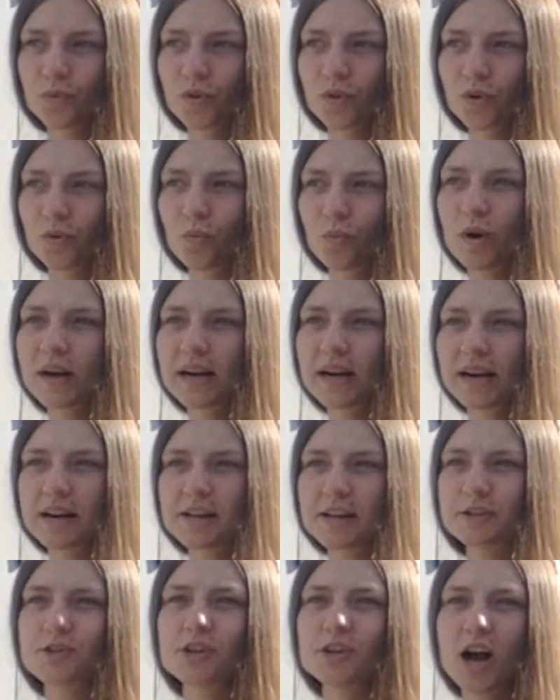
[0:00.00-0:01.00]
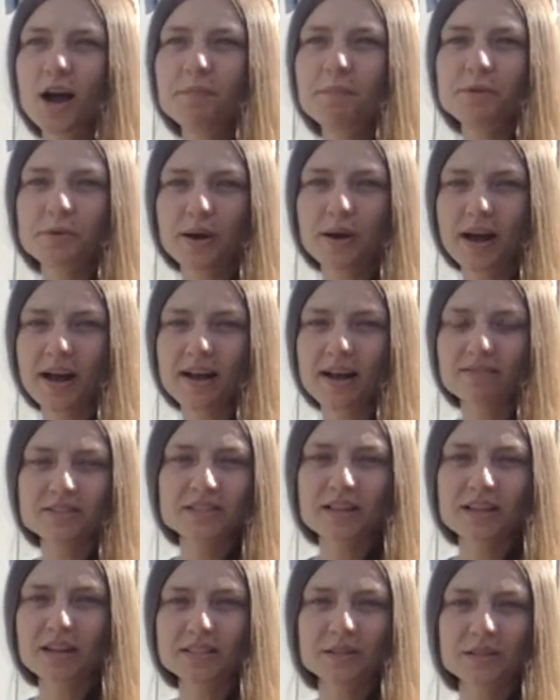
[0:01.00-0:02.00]
What kind of job you have is
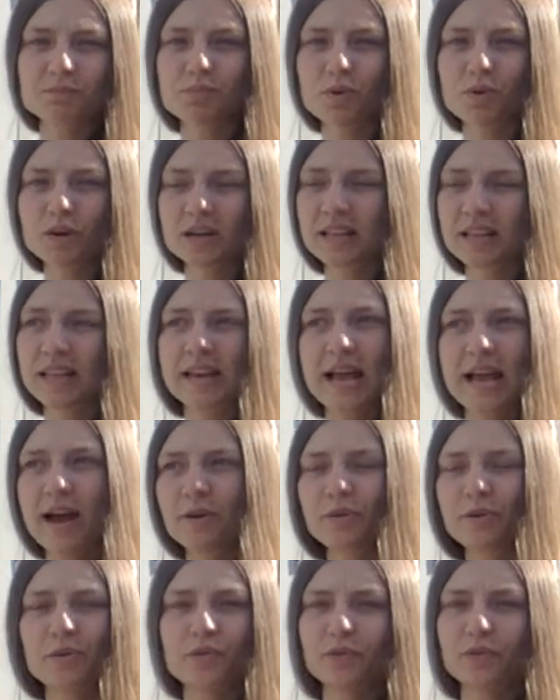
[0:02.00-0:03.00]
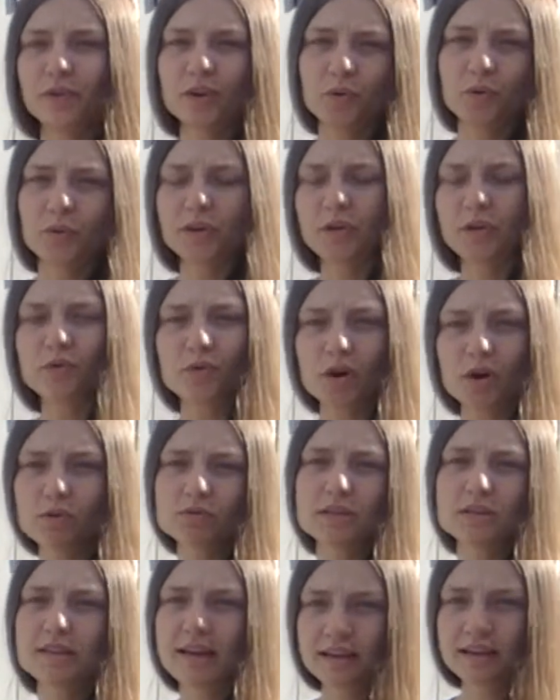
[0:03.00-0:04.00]
less important than how you feel when you go
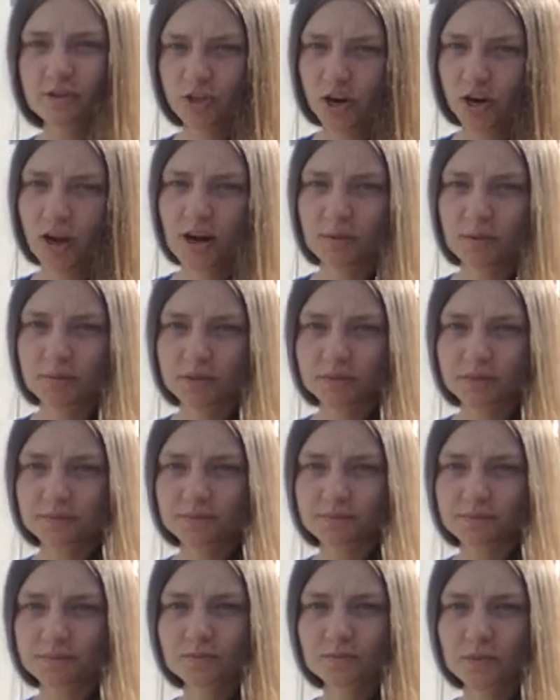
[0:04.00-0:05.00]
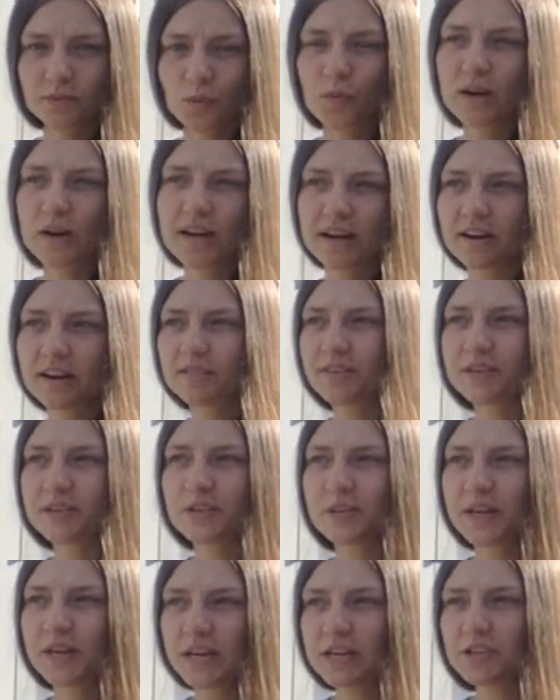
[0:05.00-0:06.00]
to that job. What kind of
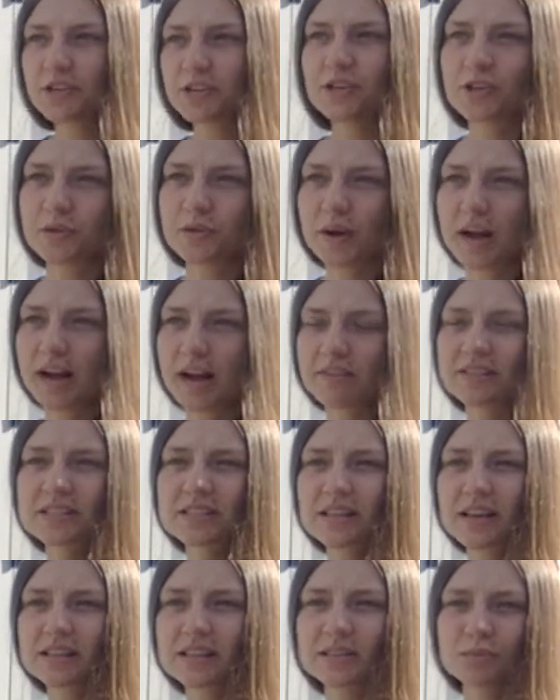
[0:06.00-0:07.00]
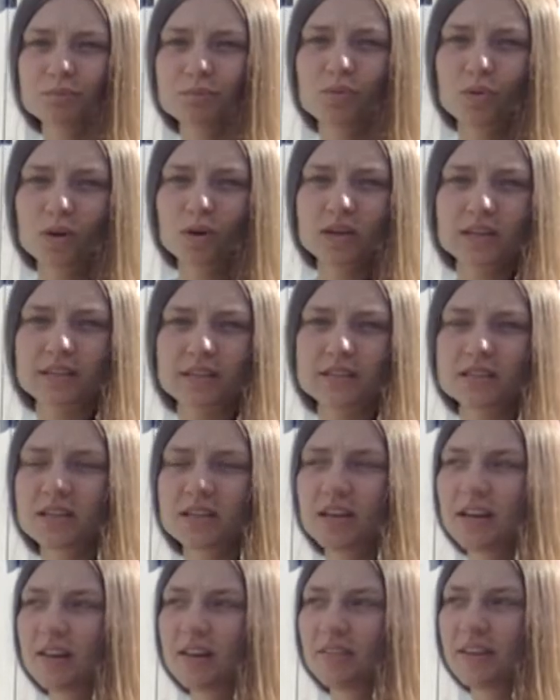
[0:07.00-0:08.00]
education you have is less important
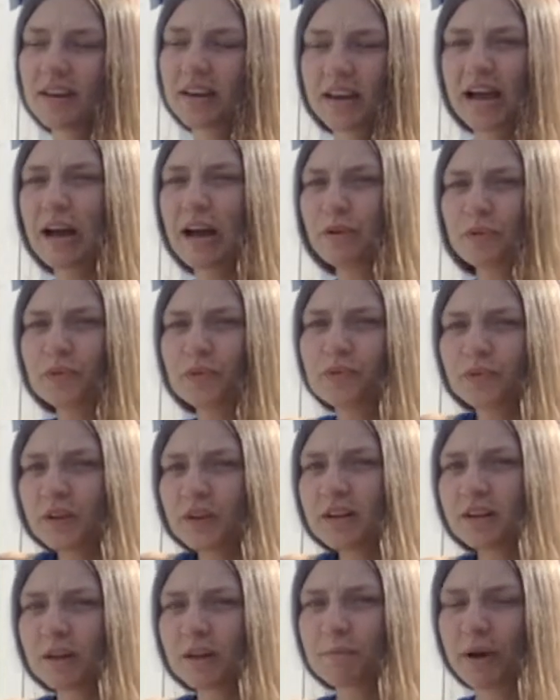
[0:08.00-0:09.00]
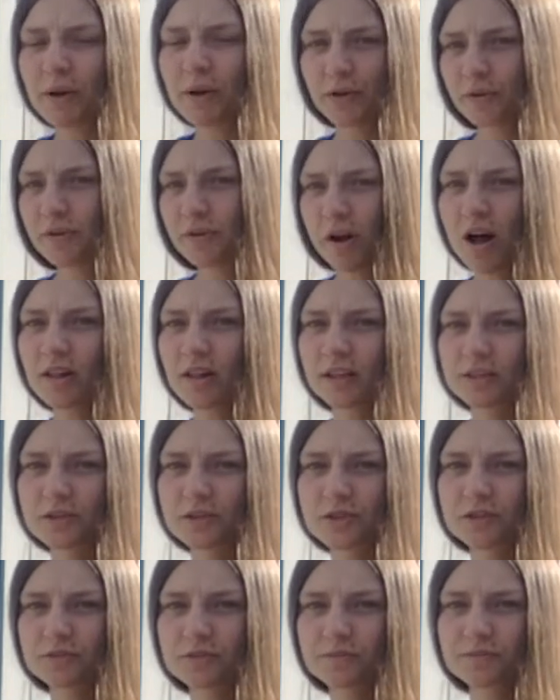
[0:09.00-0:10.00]
than how you feel about your
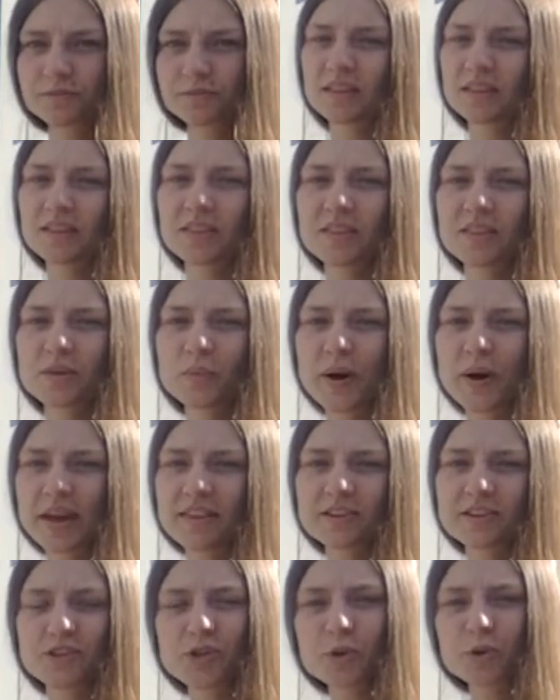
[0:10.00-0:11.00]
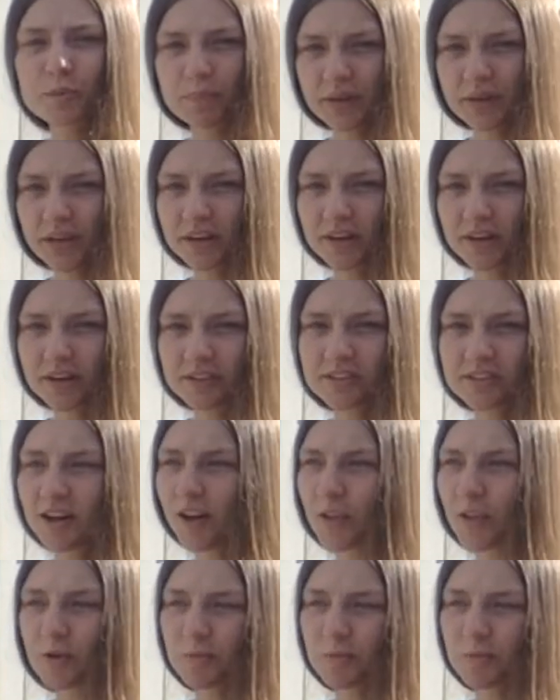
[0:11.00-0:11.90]
knowledge. The way that you appear to other